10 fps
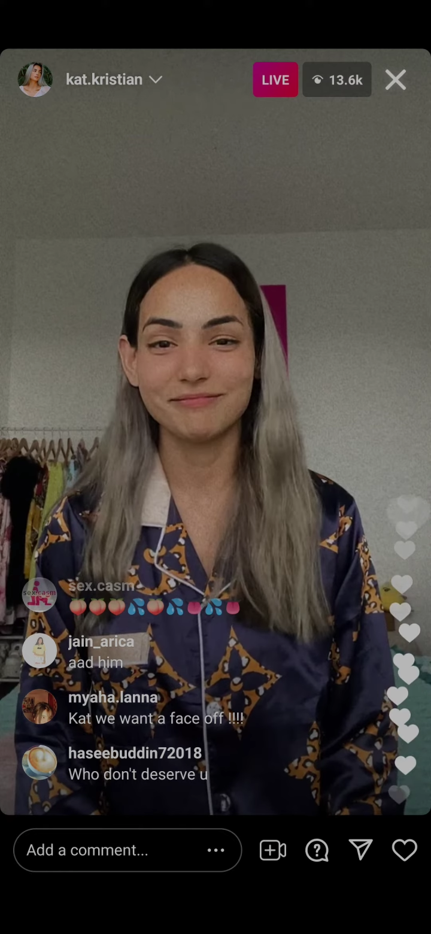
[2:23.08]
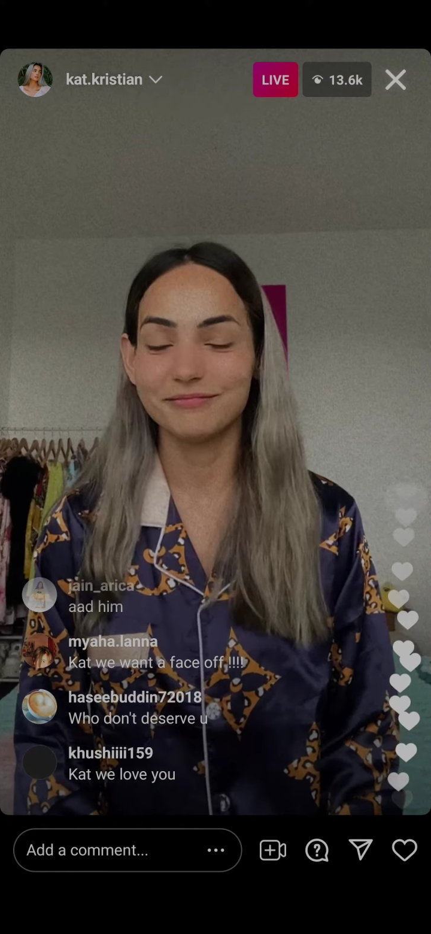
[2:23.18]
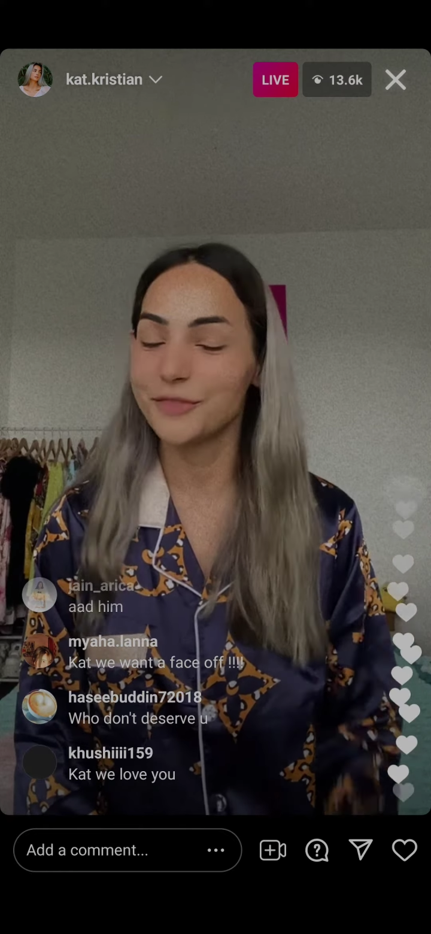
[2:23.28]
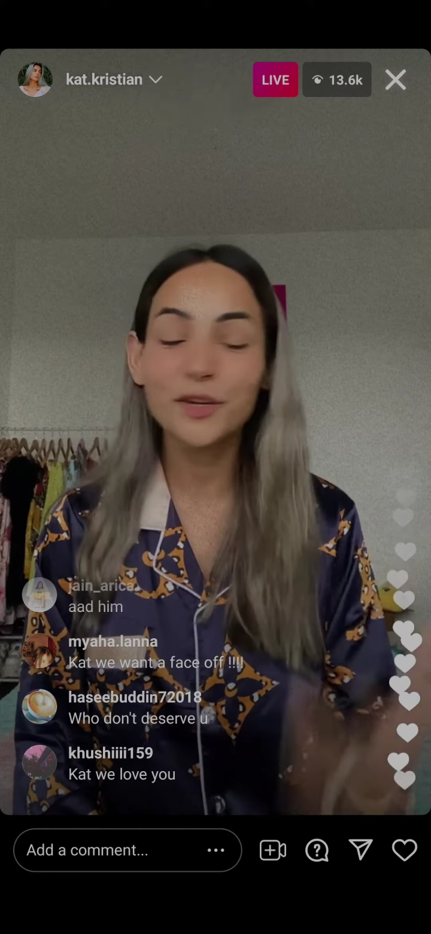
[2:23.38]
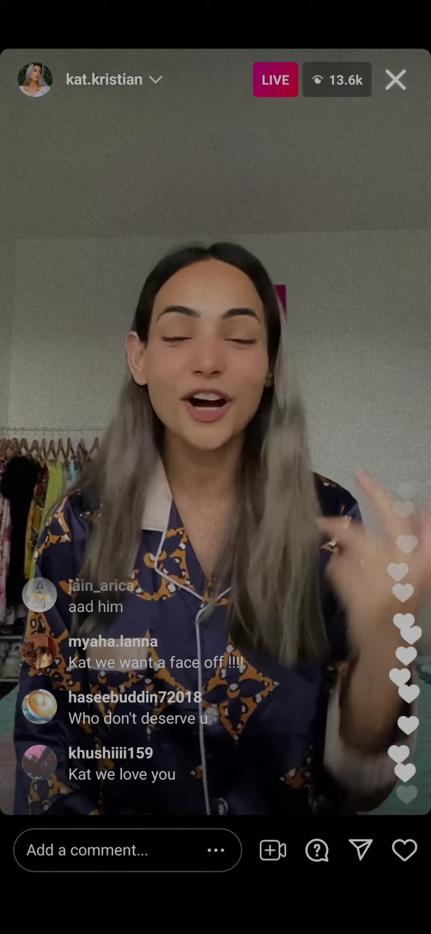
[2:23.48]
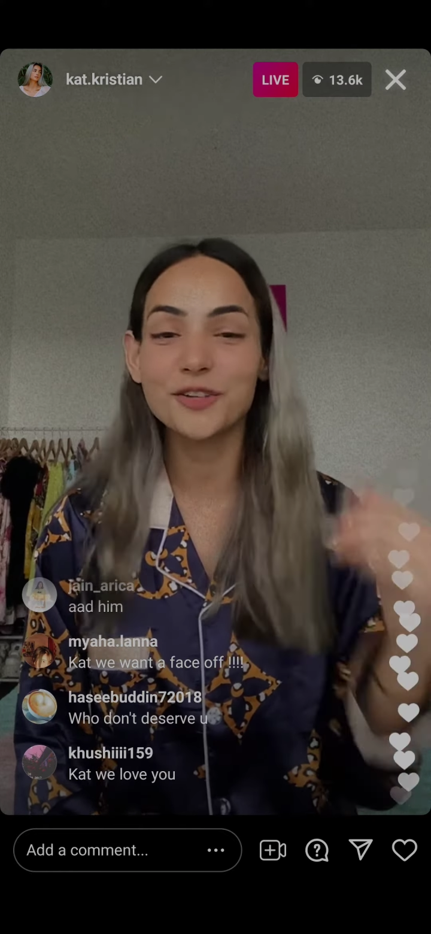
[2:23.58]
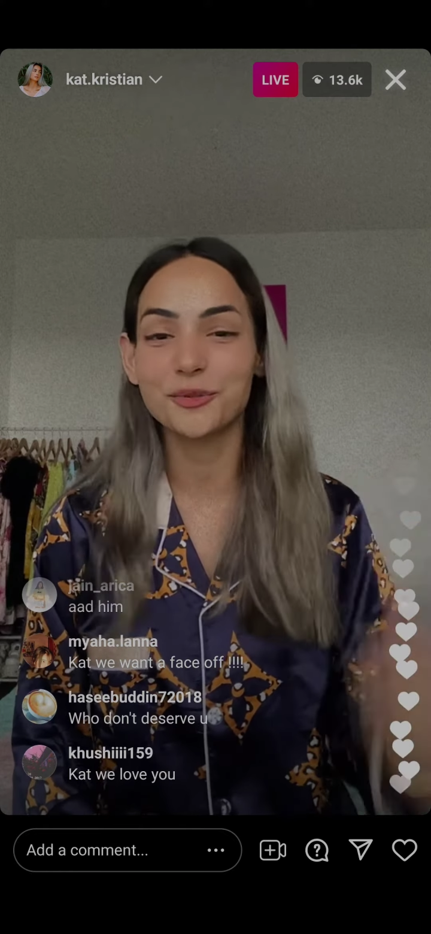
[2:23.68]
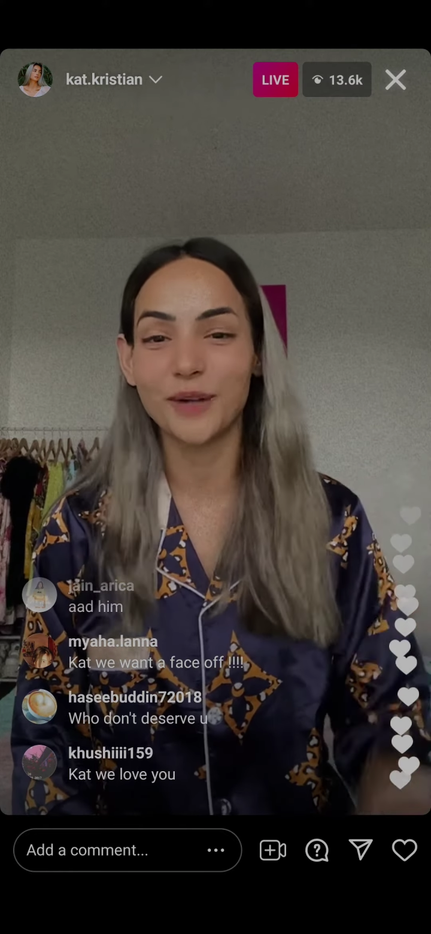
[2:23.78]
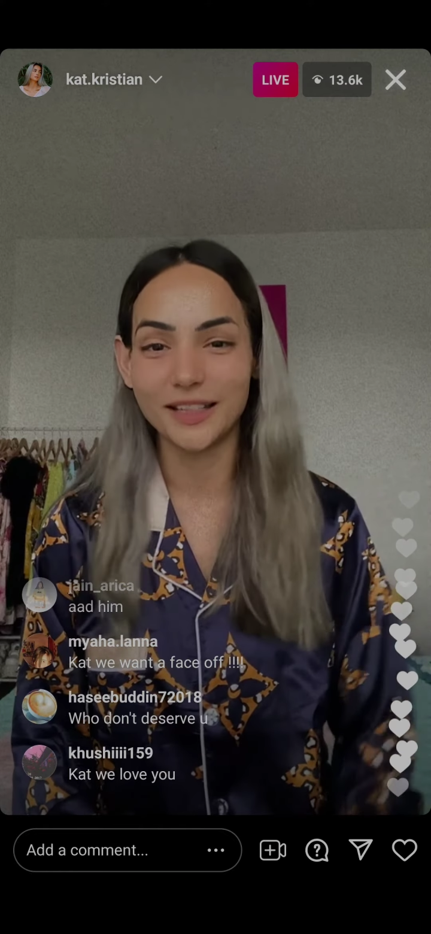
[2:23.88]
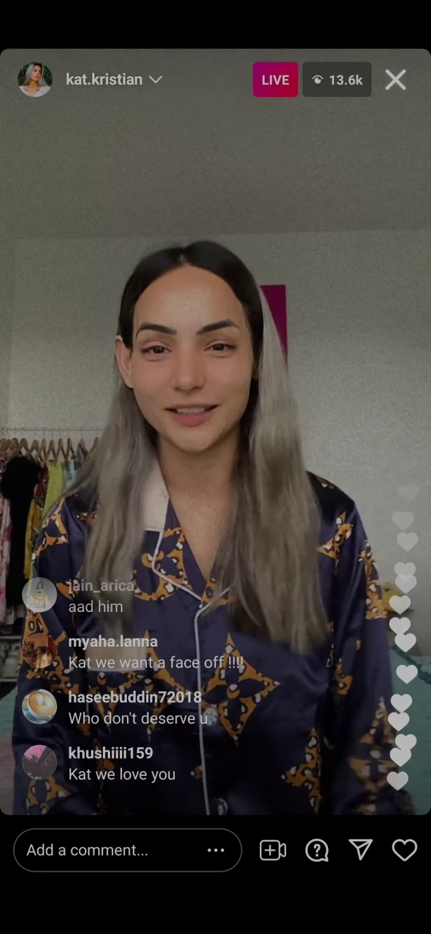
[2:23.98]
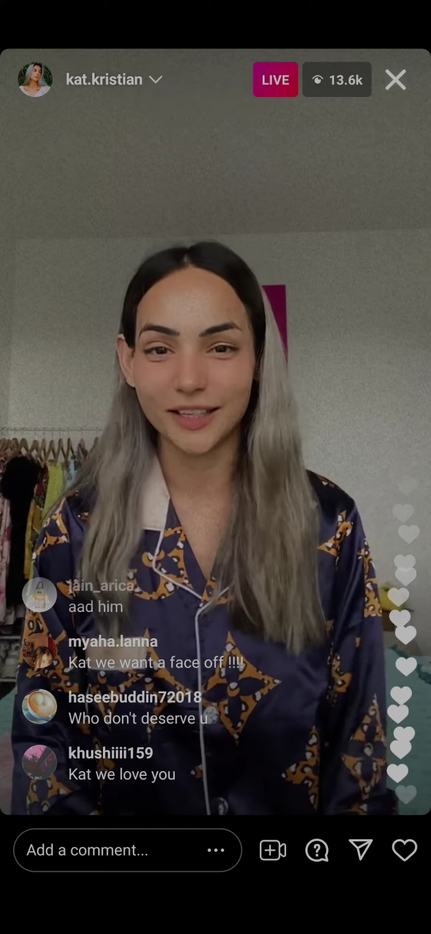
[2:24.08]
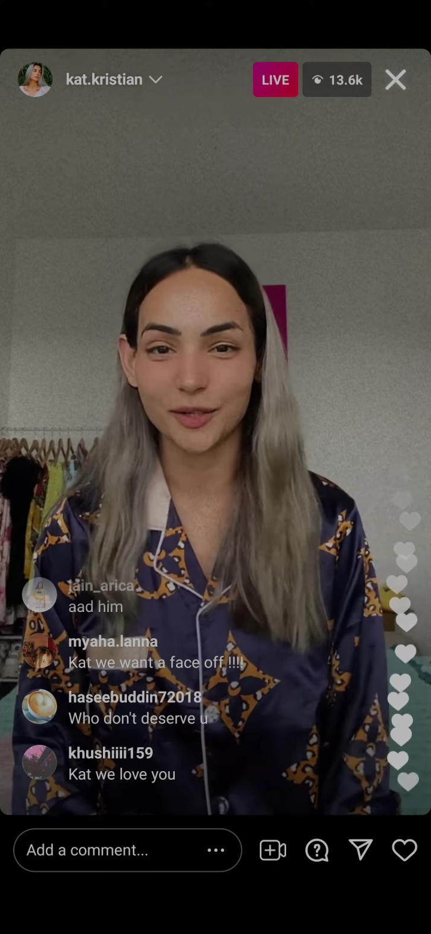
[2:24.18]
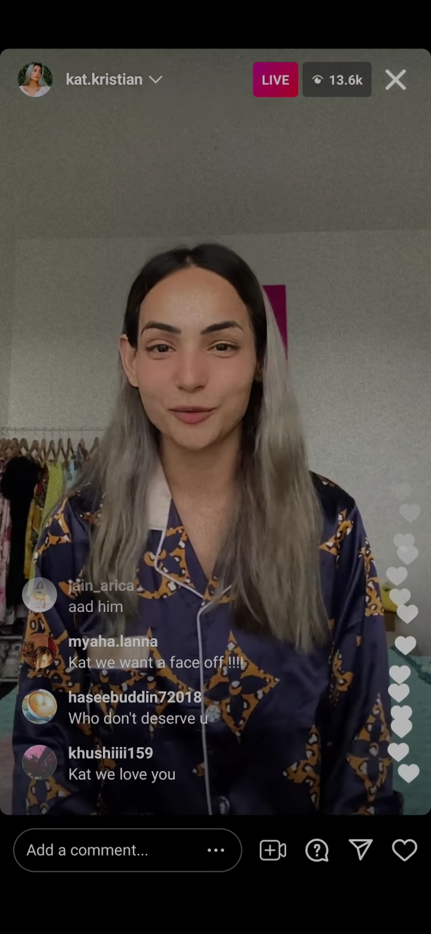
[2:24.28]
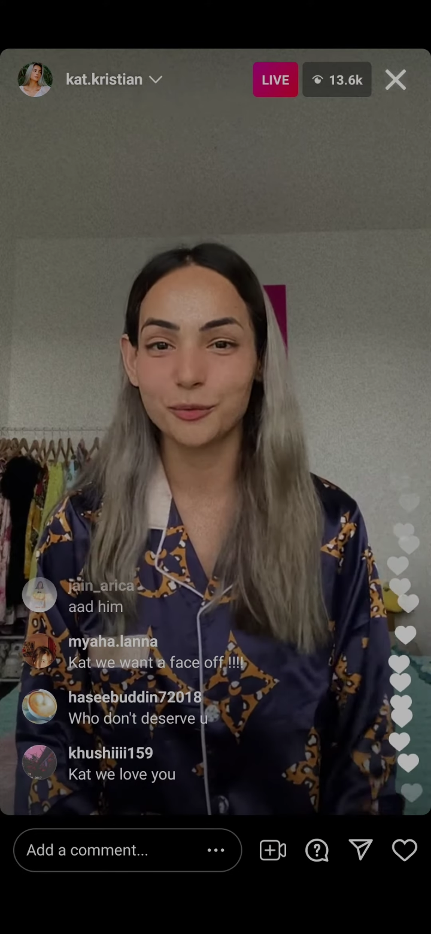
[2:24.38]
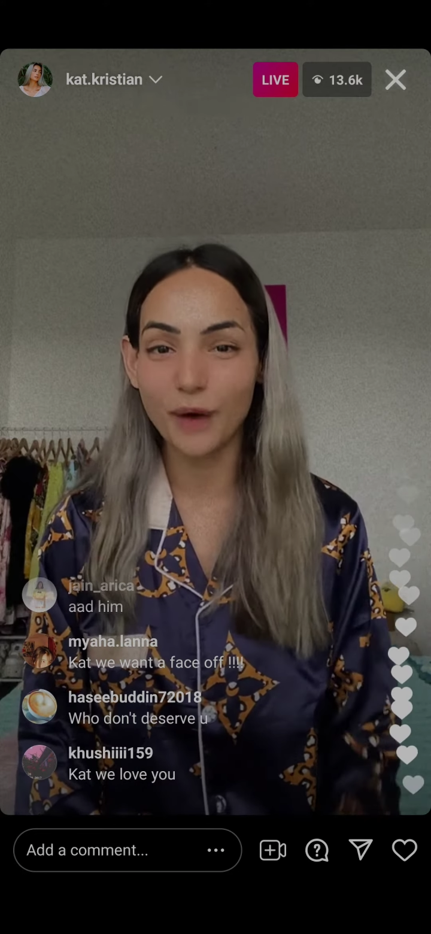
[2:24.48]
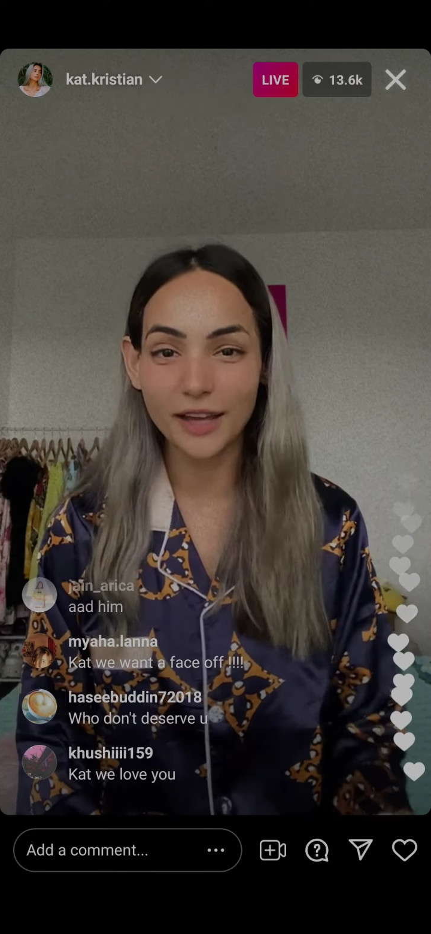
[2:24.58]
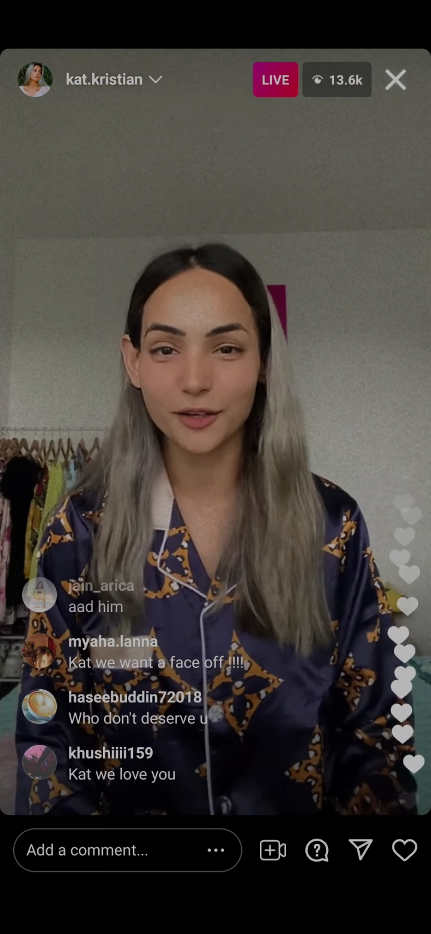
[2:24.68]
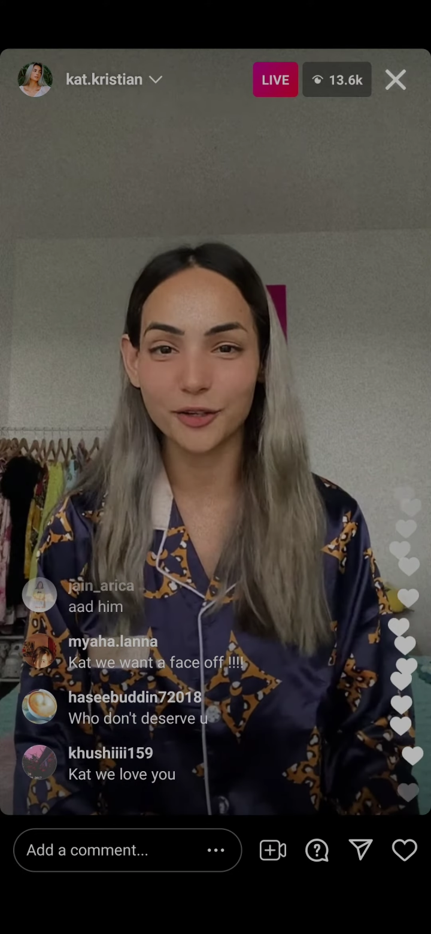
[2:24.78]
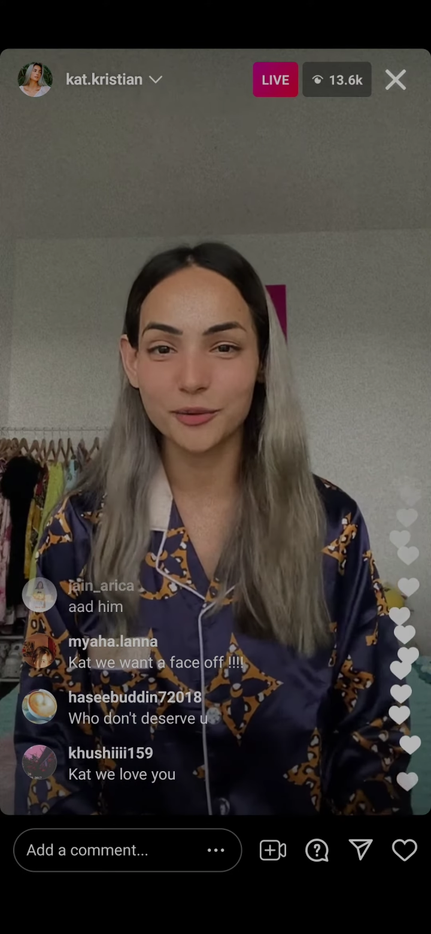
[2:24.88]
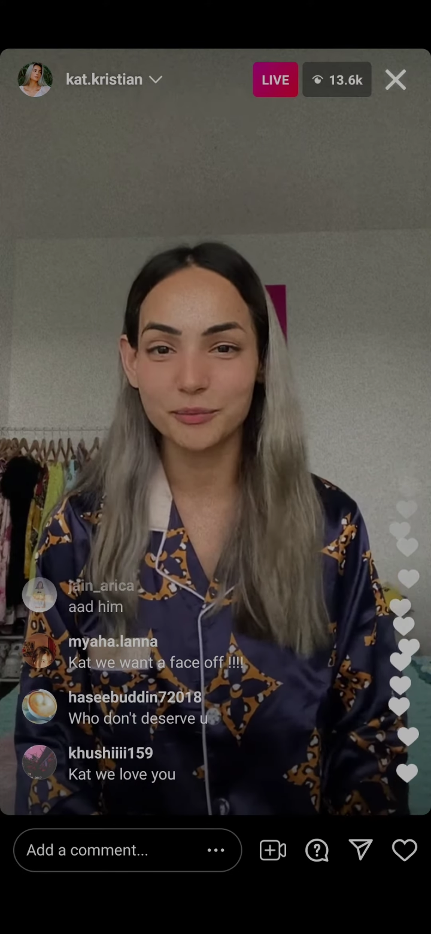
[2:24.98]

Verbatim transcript: you can't do anything why you know